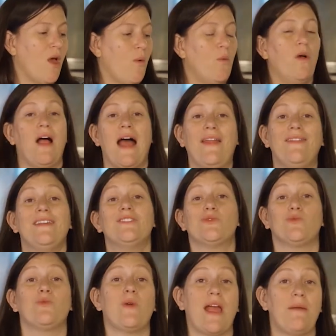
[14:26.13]
We'll add this
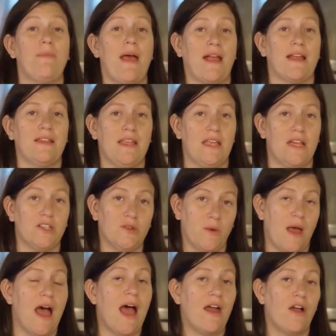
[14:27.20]
right back at the end. So
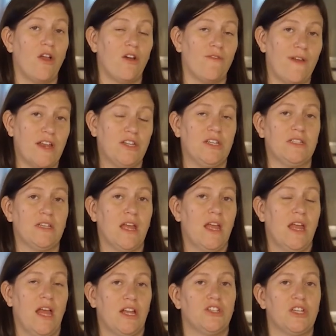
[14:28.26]
we'll add all our veggies
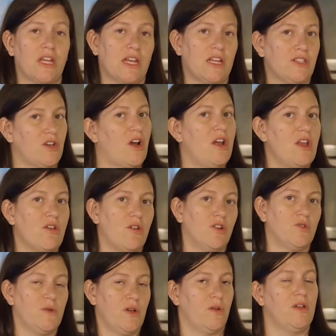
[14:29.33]
and chicken. It's already
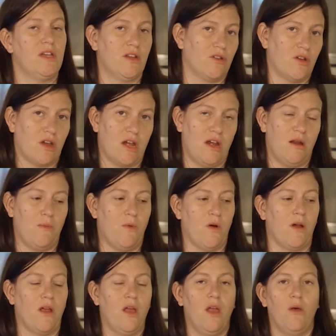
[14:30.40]
cooked. We don't need to cook it anymore.